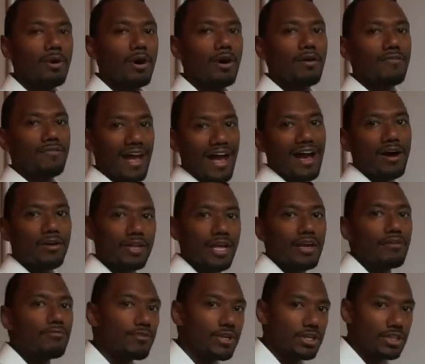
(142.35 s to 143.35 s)
of how
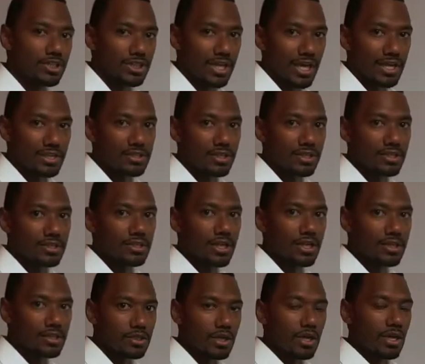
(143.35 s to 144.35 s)
they've reached that
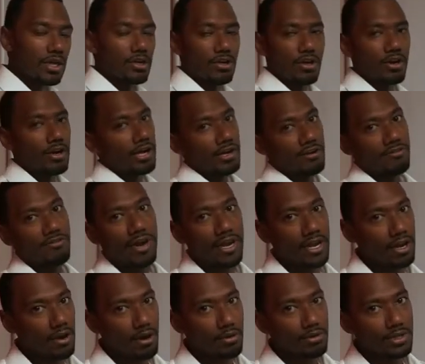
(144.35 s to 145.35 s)
success. You're going to create
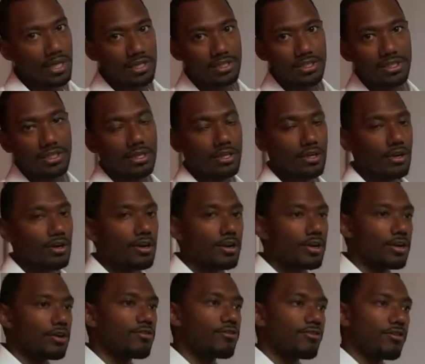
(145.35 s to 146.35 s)
your own destiny. You're going
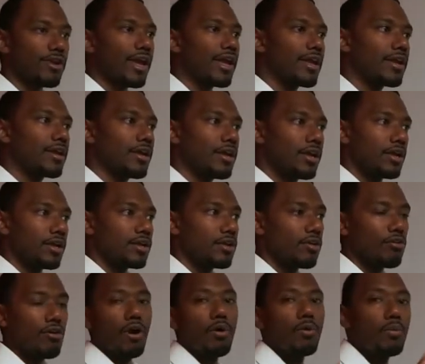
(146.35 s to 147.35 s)
to create
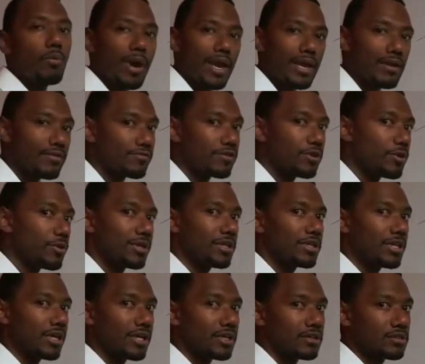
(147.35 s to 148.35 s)
your own way of
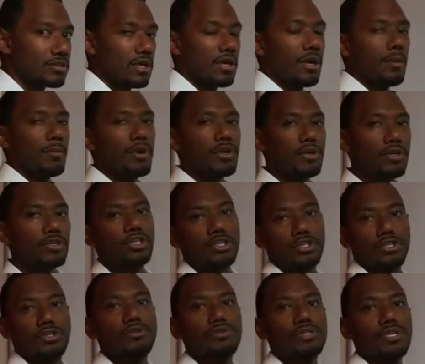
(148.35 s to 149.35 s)
doing things, but you're
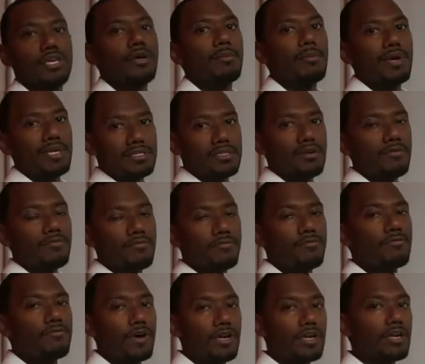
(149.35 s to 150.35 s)
just using them as some
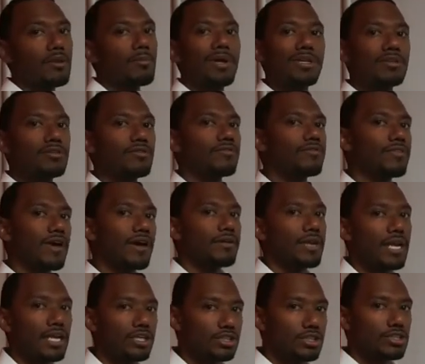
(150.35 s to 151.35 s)
fundamental
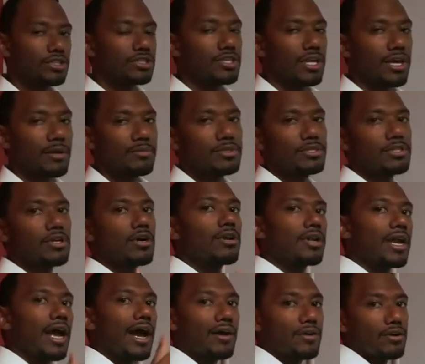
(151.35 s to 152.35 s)
foundation steps
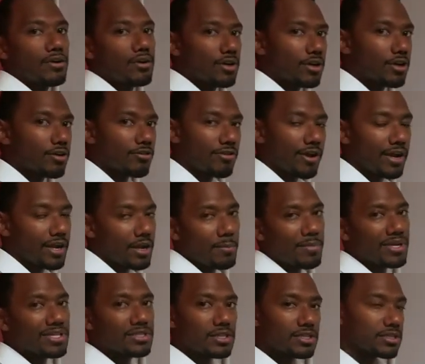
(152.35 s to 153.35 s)
on how you're going to create your
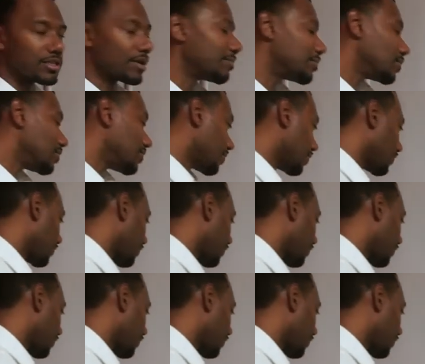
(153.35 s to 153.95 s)
business and move